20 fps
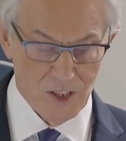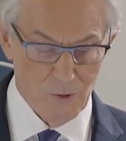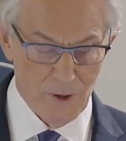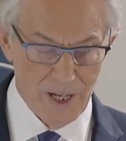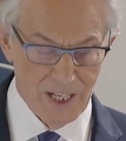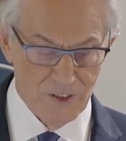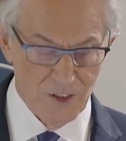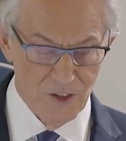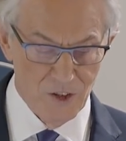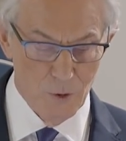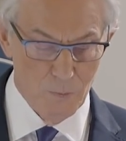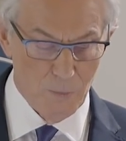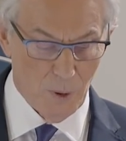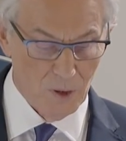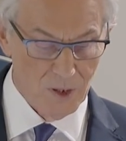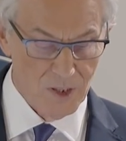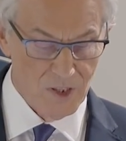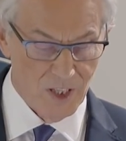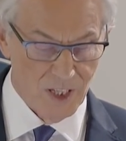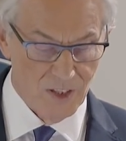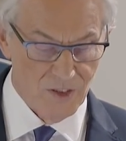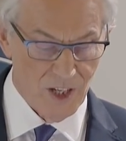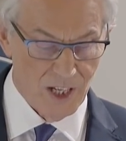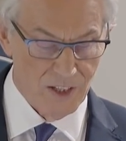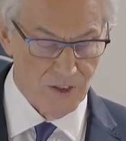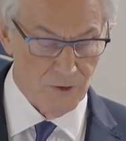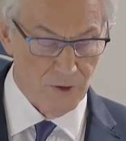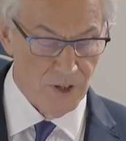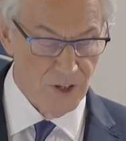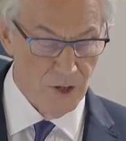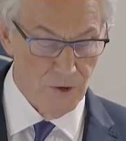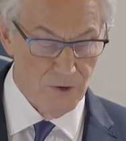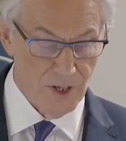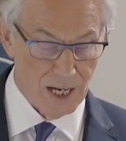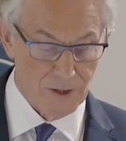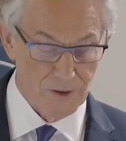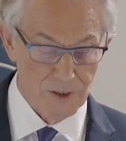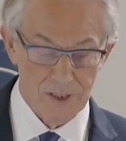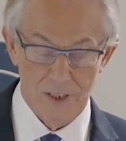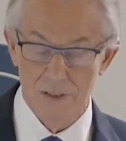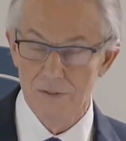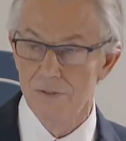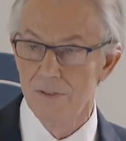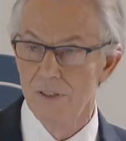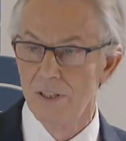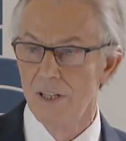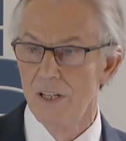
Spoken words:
create a new policy agenda, a new narrative,